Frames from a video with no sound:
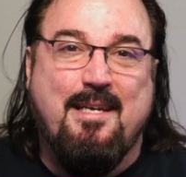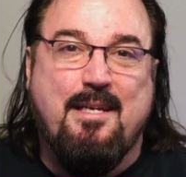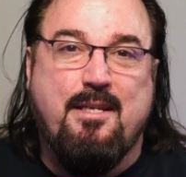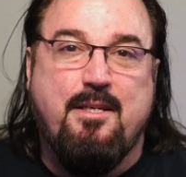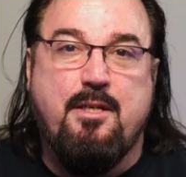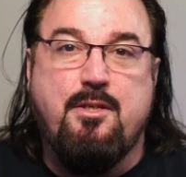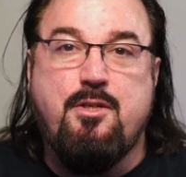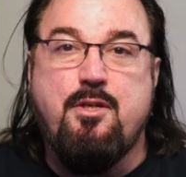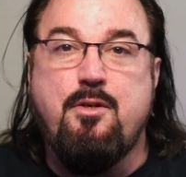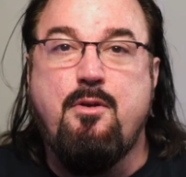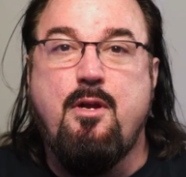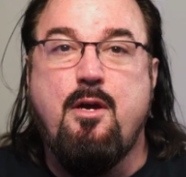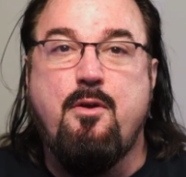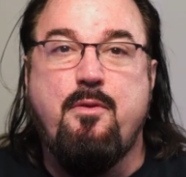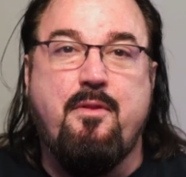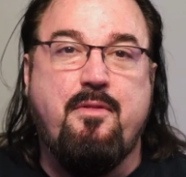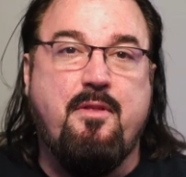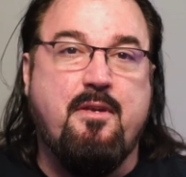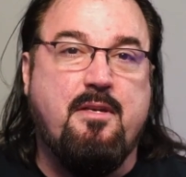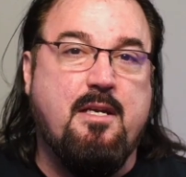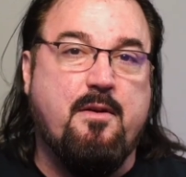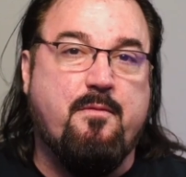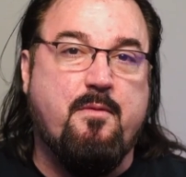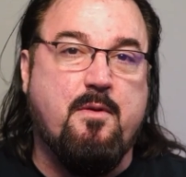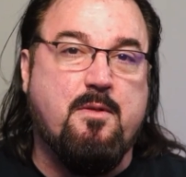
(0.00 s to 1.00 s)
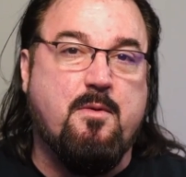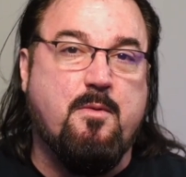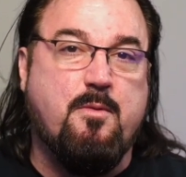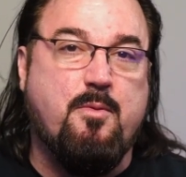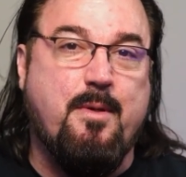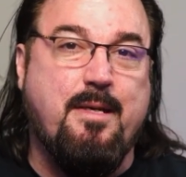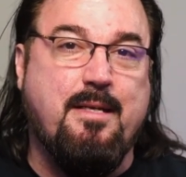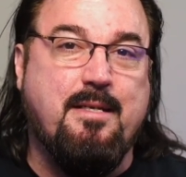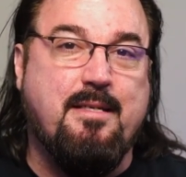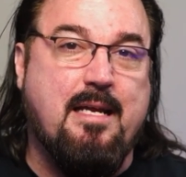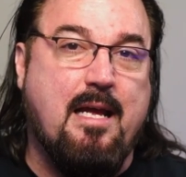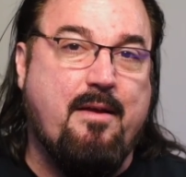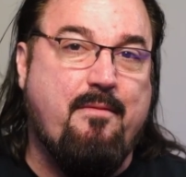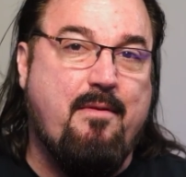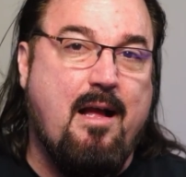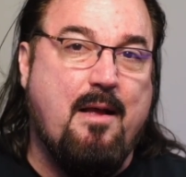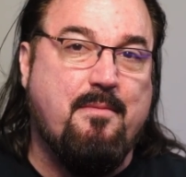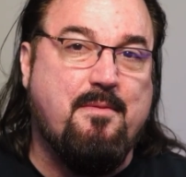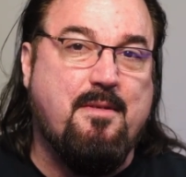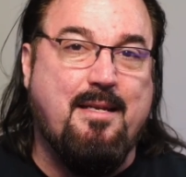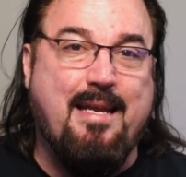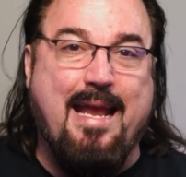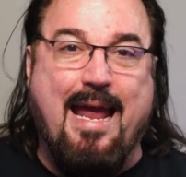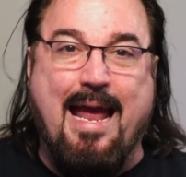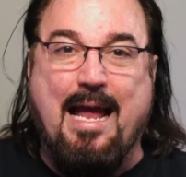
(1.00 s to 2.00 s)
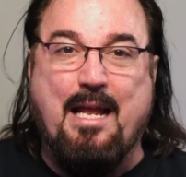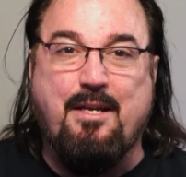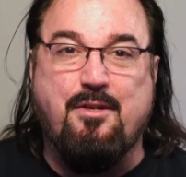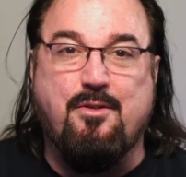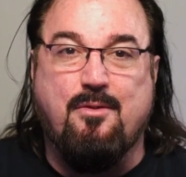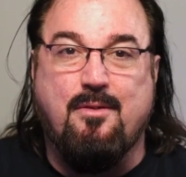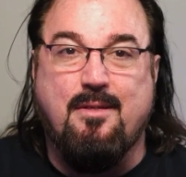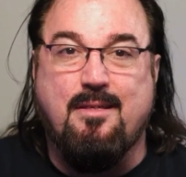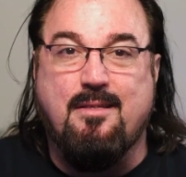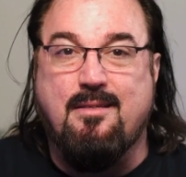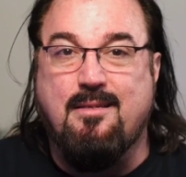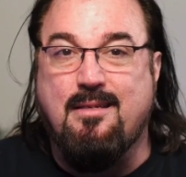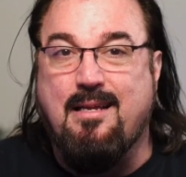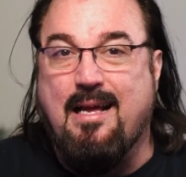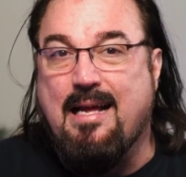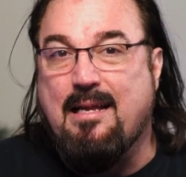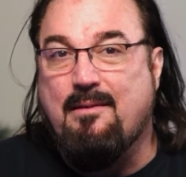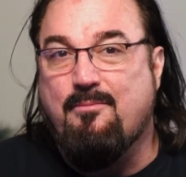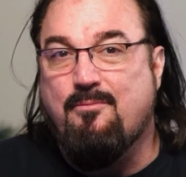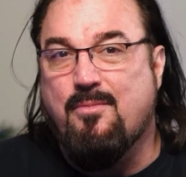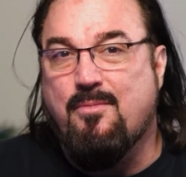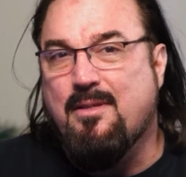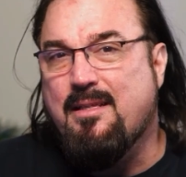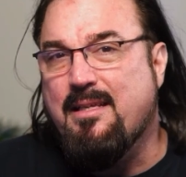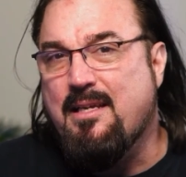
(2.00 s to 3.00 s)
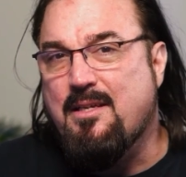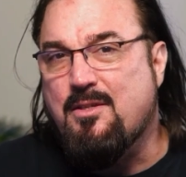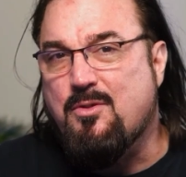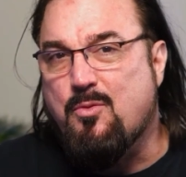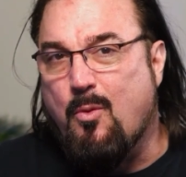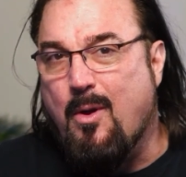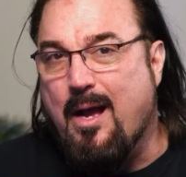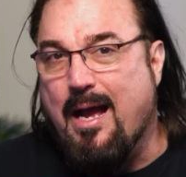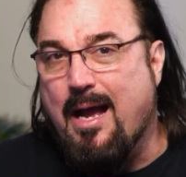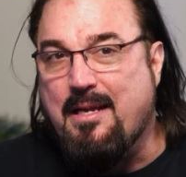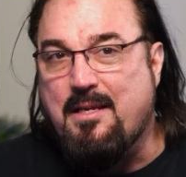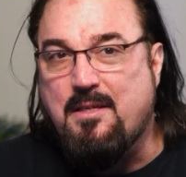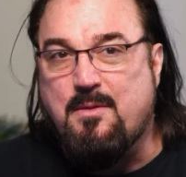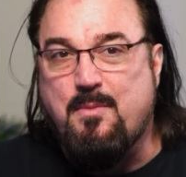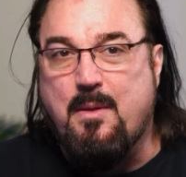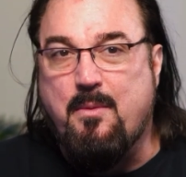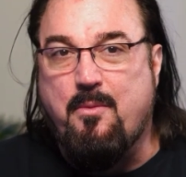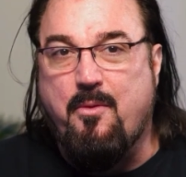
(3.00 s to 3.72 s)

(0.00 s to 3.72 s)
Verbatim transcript: Did you know that the difference between DevOps and Agile is not really as wide as people